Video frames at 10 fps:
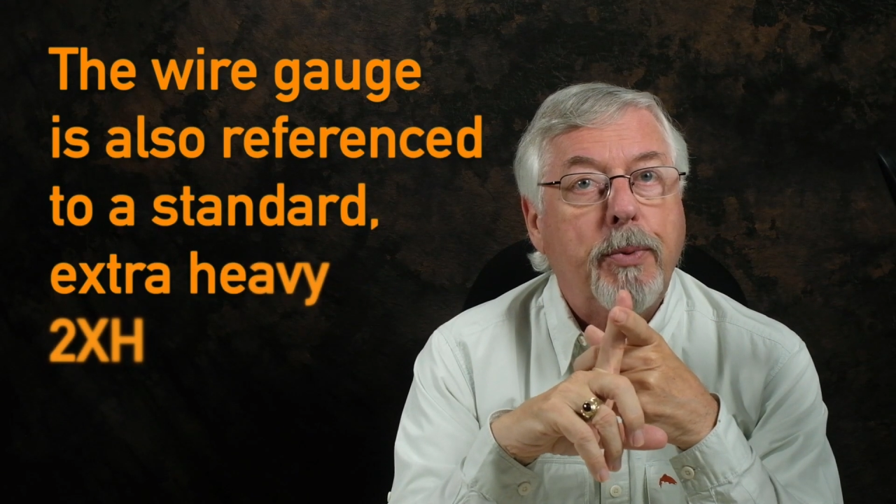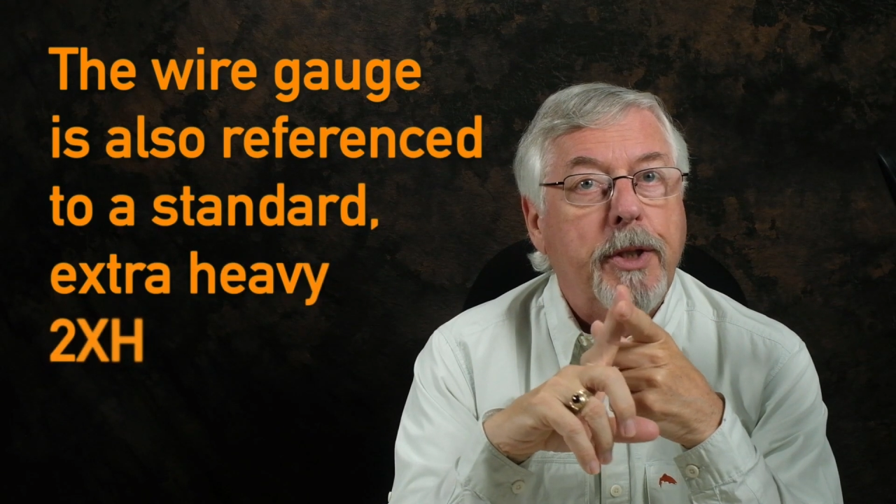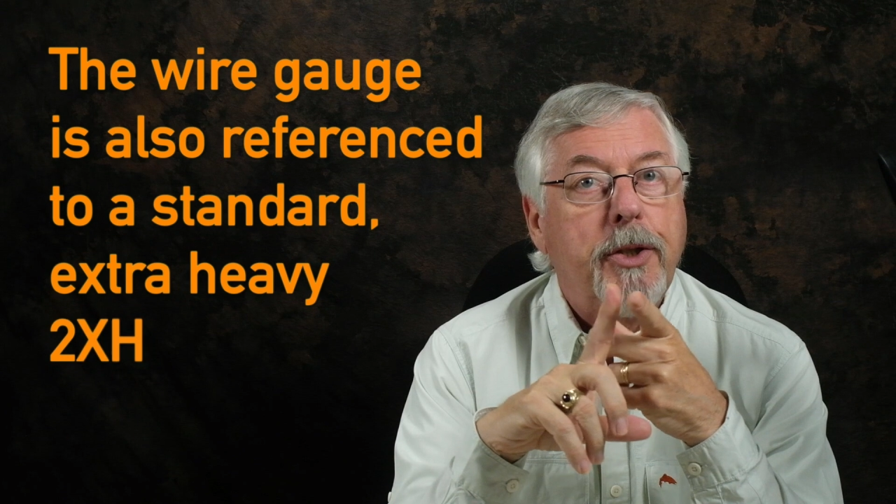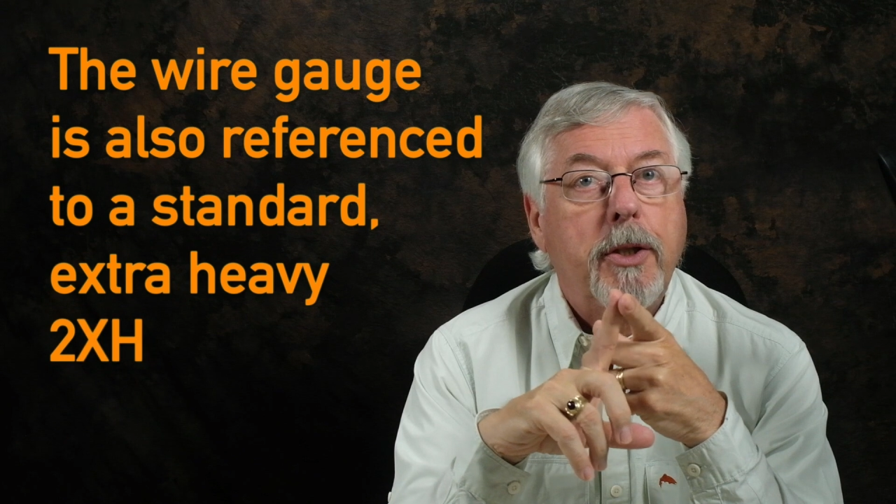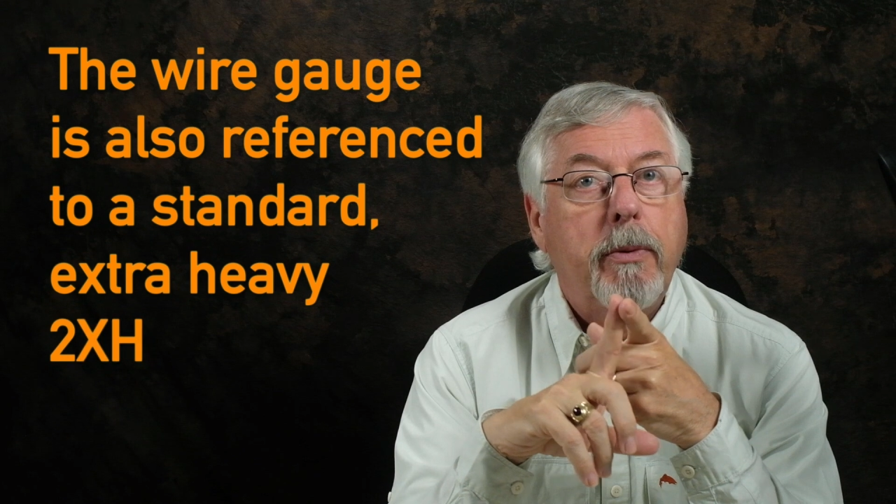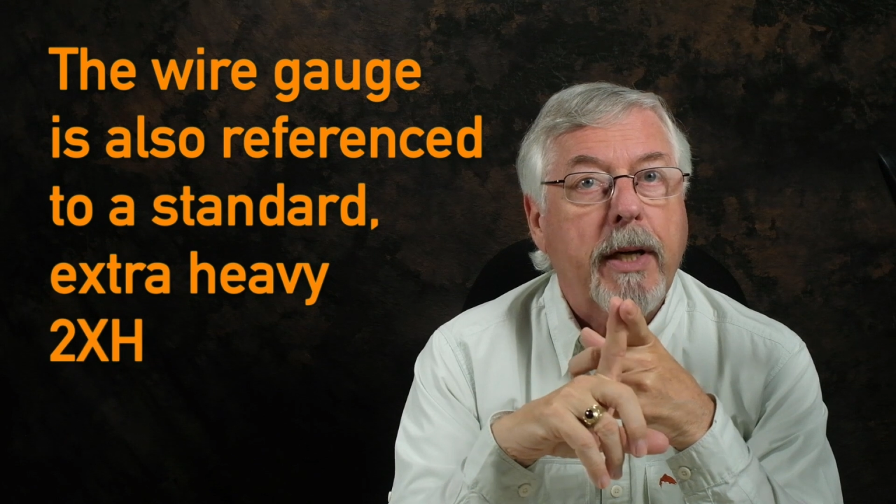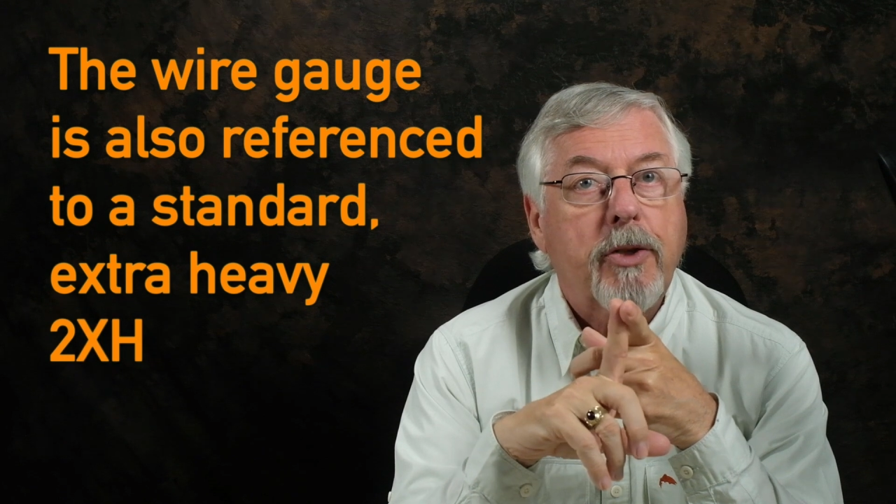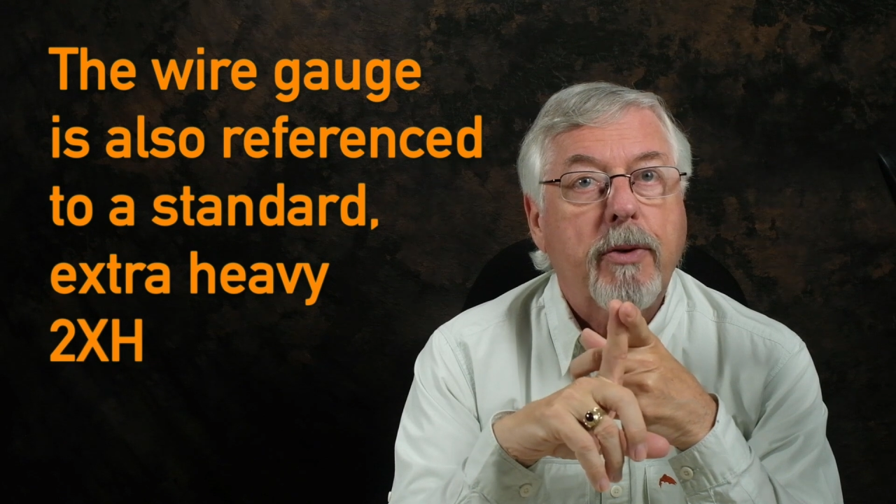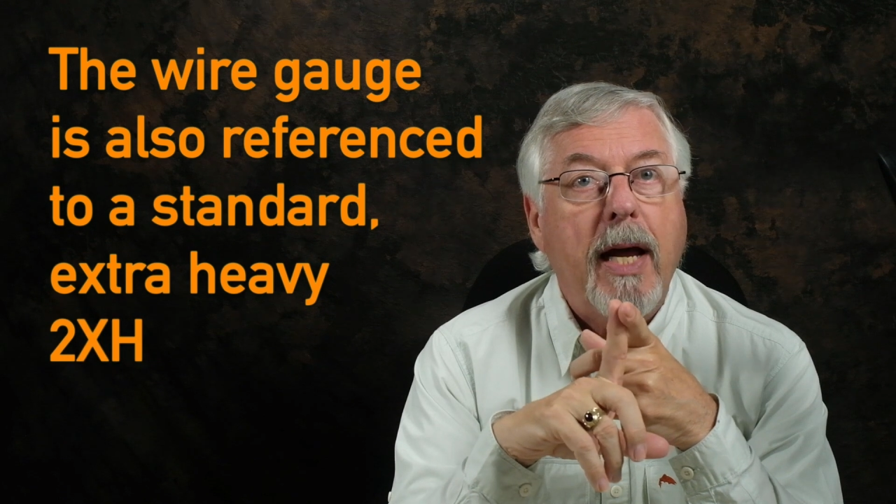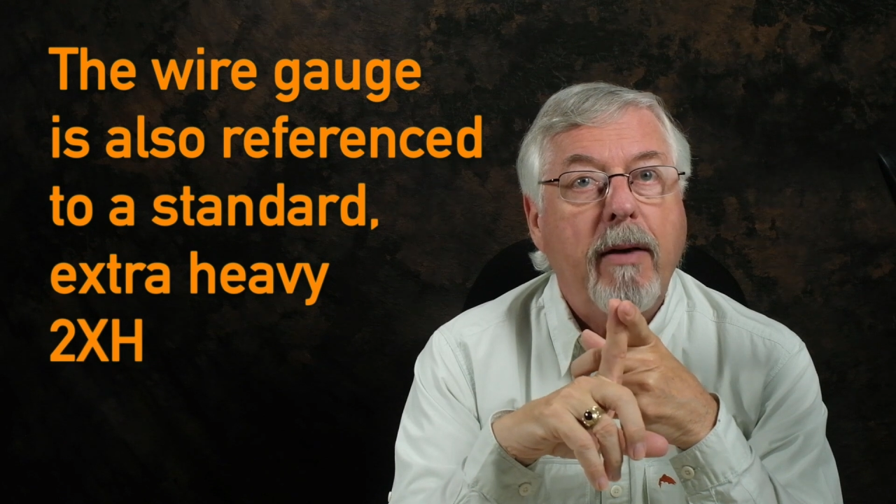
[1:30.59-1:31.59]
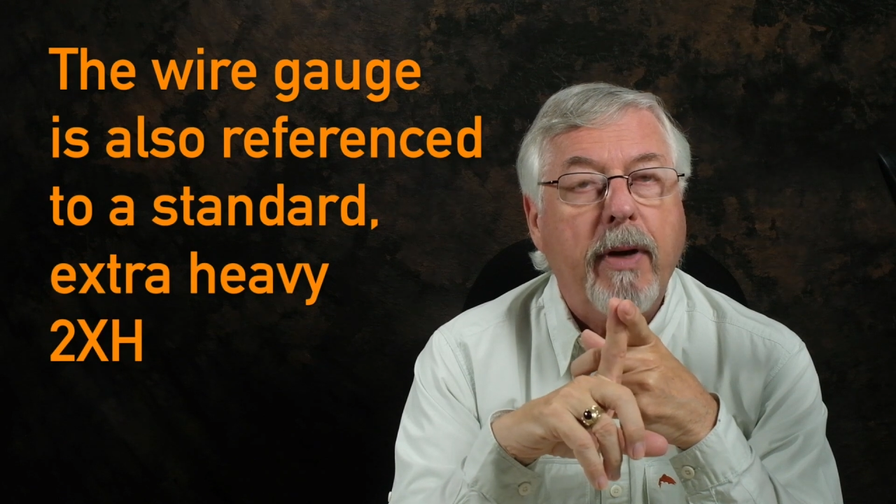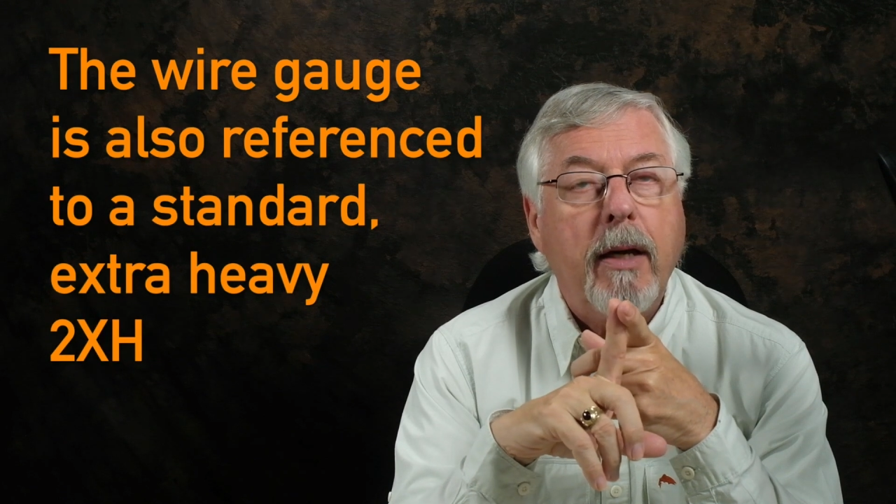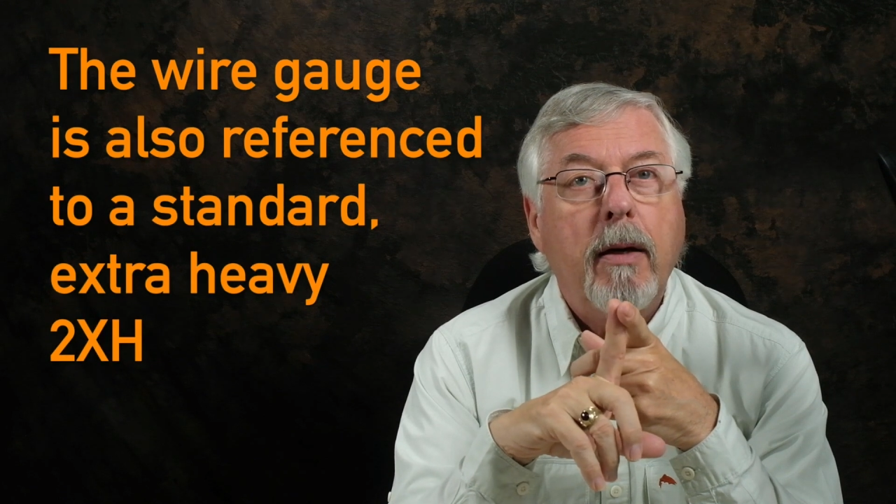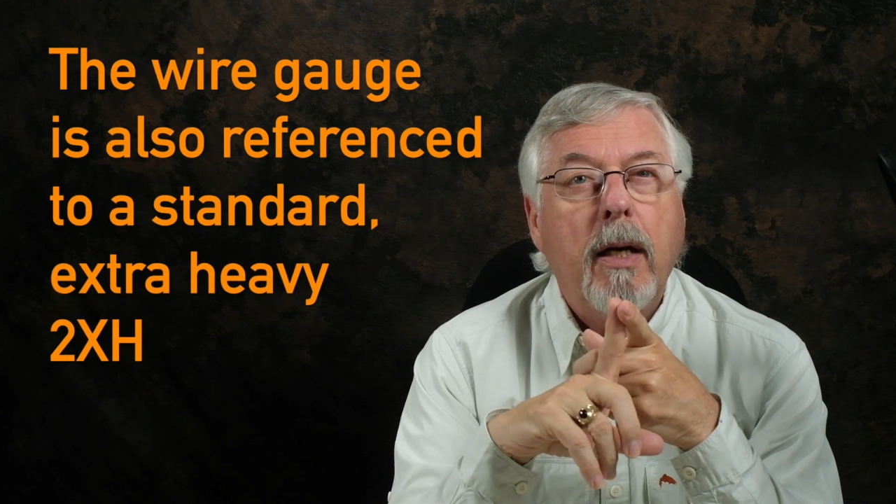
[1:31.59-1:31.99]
which is 2 extra heavy.